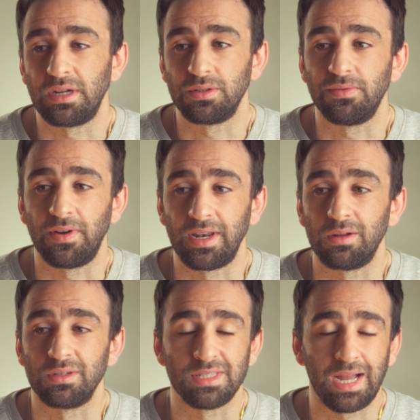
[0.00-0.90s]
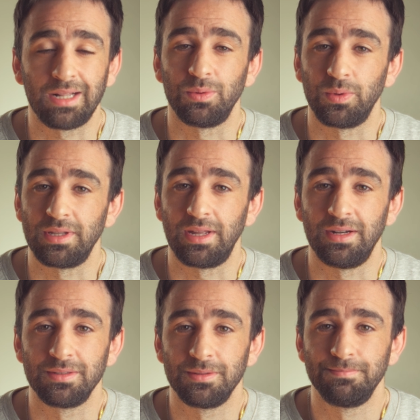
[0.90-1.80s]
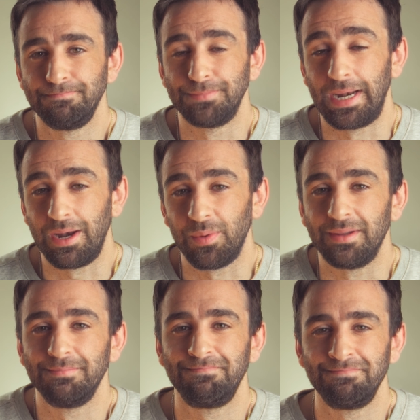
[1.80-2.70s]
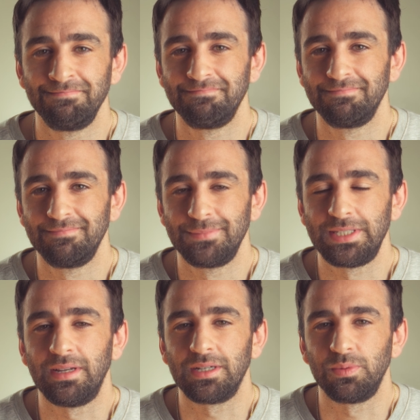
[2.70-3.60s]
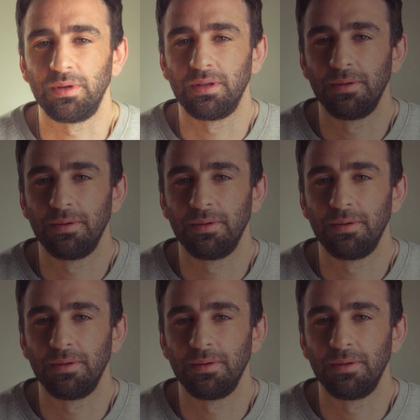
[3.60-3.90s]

down to finding out exactly what that is. But anyway, see you next week.